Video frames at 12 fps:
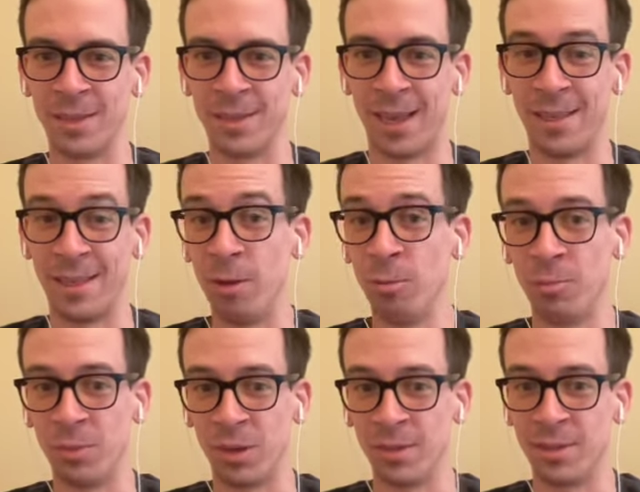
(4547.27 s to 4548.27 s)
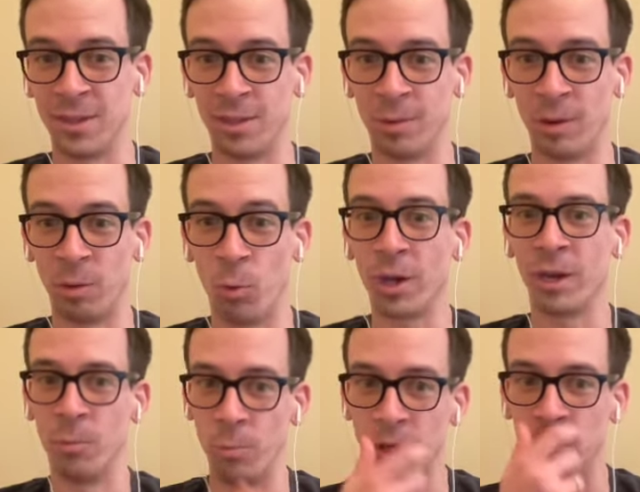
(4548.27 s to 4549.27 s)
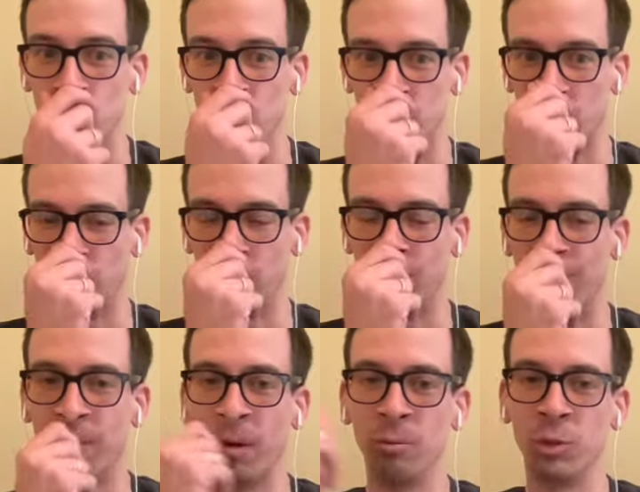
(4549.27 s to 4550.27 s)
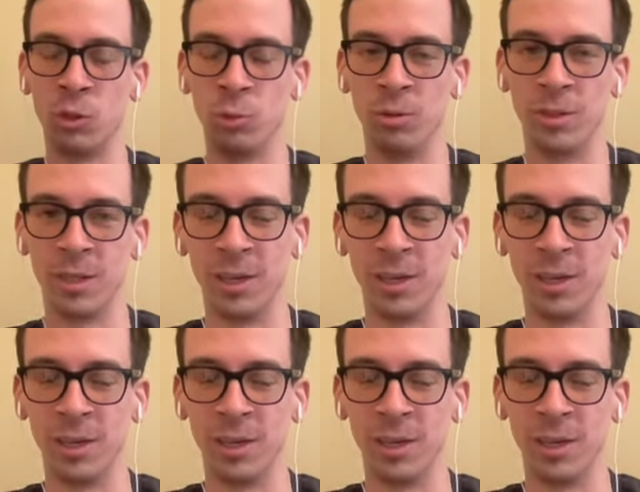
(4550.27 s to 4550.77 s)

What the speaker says: and they will be considering what can we do, to follow suit.